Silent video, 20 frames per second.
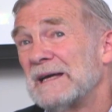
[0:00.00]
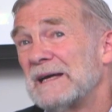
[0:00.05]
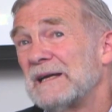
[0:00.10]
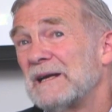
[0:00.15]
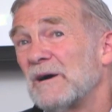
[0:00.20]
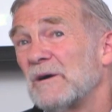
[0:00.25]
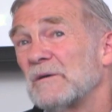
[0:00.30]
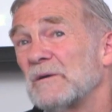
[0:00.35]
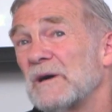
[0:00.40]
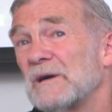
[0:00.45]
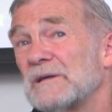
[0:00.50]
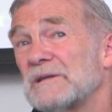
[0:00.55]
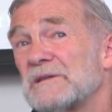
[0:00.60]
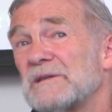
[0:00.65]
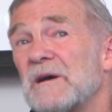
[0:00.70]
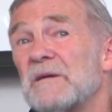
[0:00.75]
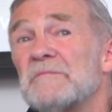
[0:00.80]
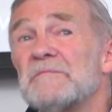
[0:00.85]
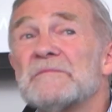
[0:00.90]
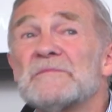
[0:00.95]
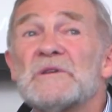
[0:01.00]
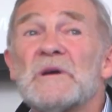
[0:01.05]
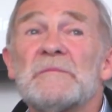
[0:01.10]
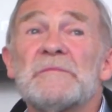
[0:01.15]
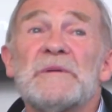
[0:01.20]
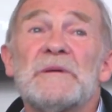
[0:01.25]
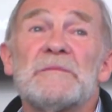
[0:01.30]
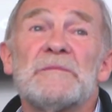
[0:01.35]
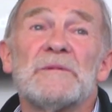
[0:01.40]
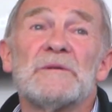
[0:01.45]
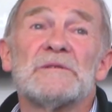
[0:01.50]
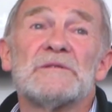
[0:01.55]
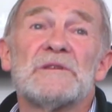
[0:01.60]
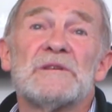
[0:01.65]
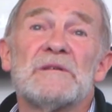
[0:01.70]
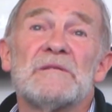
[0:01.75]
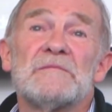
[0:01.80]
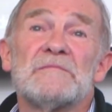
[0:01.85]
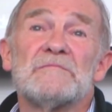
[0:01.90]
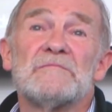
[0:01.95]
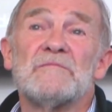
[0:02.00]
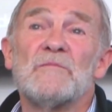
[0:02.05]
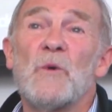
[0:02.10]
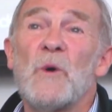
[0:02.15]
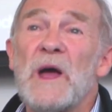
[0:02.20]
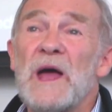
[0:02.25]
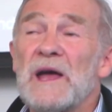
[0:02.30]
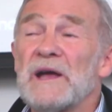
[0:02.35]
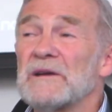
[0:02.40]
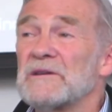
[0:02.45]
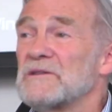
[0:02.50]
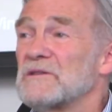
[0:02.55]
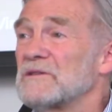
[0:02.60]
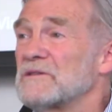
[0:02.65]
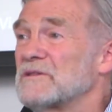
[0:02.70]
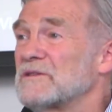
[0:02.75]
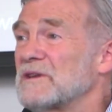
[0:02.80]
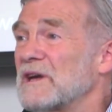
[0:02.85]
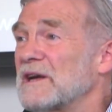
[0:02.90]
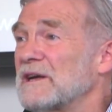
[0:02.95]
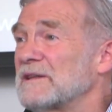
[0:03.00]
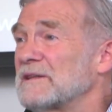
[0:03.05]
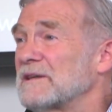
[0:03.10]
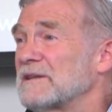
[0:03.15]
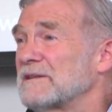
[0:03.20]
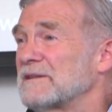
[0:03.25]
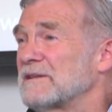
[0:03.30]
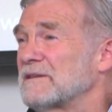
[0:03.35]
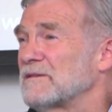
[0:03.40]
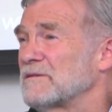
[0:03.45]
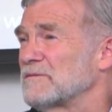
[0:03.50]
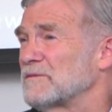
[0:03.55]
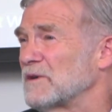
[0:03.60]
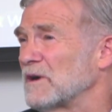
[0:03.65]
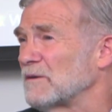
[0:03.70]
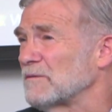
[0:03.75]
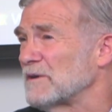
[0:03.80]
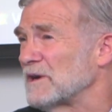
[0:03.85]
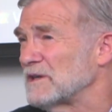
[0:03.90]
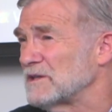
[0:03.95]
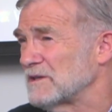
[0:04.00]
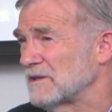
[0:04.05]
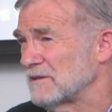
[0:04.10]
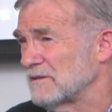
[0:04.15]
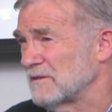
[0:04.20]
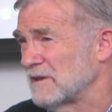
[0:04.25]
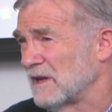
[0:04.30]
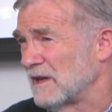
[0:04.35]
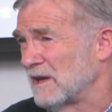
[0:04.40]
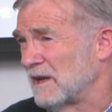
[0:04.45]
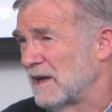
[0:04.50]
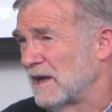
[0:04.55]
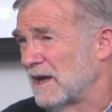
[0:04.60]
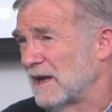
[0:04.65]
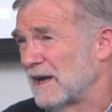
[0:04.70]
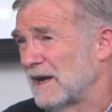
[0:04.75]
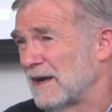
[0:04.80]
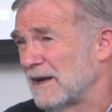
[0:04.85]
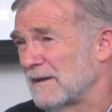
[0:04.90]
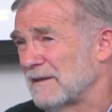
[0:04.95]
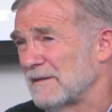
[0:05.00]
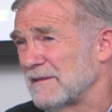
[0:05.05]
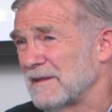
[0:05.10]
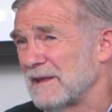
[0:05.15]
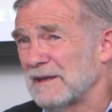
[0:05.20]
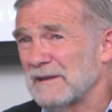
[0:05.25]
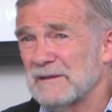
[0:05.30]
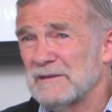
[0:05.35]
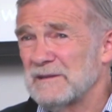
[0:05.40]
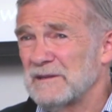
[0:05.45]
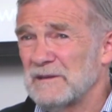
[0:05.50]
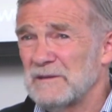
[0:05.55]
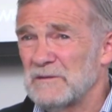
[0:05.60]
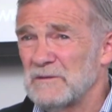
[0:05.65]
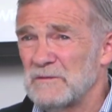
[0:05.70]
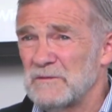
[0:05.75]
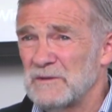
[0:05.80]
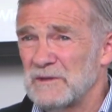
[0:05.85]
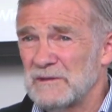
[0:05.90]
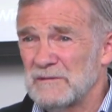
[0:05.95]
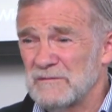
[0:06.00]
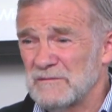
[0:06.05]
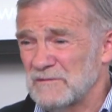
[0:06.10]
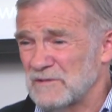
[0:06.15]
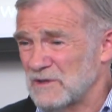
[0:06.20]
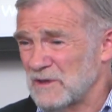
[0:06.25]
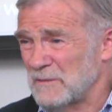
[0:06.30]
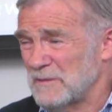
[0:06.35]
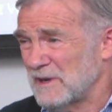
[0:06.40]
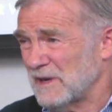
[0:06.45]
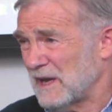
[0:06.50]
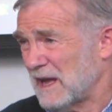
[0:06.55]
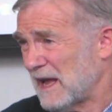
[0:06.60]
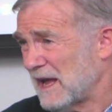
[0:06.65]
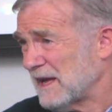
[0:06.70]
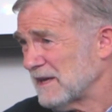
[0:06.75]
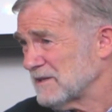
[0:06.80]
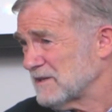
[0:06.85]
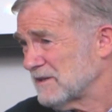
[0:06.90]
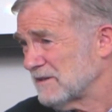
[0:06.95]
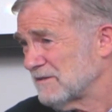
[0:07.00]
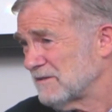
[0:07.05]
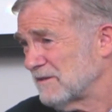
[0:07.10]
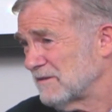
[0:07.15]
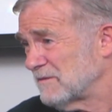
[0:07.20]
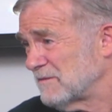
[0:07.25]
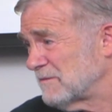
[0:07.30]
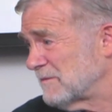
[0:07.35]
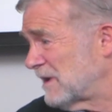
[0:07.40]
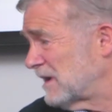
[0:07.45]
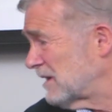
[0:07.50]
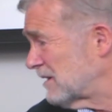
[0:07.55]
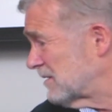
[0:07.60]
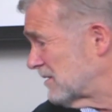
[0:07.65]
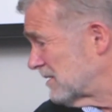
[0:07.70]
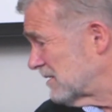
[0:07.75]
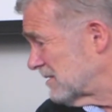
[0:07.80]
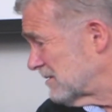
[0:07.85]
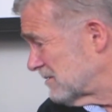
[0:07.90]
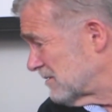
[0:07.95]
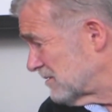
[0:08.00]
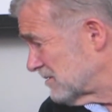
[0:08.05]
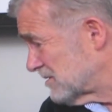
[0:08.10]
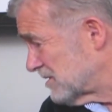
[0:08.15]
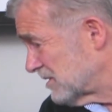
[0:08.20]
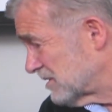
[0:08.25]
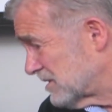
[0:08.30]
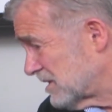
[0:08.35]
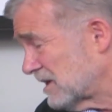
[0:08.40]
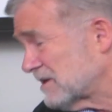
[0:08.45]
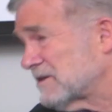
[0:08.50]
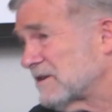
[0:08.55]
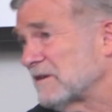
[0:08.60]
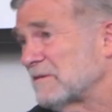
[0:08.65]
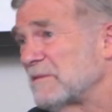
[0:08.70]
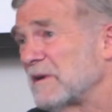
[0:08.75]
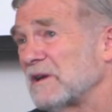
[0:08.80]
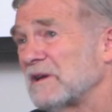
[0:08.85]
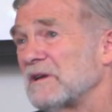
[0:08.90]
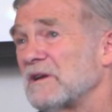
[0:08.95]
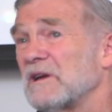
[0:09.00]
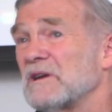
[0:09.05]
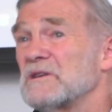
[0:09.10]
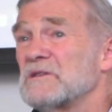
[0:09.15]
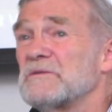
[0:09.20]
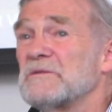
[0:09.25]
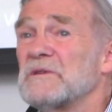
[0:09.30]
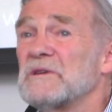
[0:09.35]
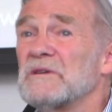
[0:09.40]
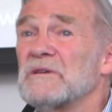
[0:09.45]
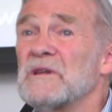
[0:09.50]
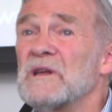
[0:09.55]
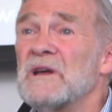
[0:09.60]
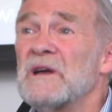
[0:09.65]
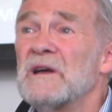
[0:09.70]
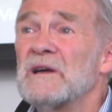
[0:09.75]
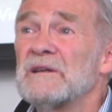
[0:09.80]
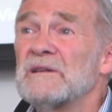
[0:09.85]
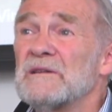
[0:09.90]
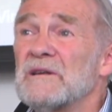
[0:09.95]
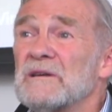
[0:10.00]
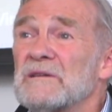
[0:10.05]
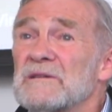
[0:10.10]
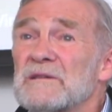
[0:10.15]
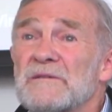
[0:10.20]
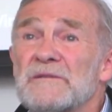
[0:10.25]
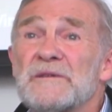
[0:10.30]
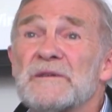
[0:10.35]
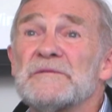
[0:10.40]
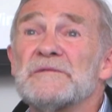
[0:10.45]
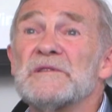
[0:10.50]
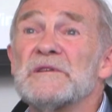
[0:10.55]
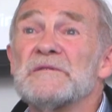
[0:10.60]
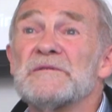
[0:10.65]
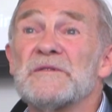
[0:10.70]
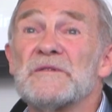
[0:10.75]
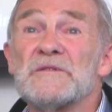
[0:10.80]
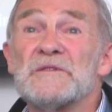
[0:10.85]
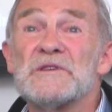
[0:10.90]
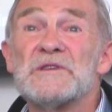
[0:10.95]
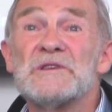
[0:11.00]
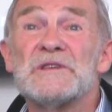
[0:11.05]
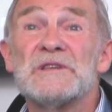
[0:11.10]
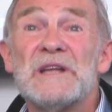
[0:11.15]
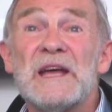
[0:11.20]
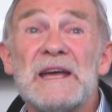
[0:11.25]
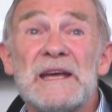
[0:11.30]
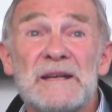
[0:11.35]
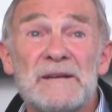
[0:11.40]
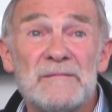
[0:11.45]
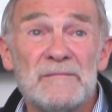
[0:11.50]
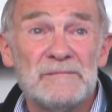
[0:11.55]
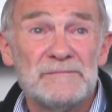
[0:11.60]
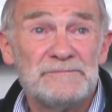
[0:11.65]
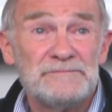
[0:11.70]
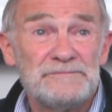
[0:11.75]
You know, uh, some, some people, some wags say that the real reason uh, that uh, when somebody asked to make uh, or suggested making Israel the, the 51st state,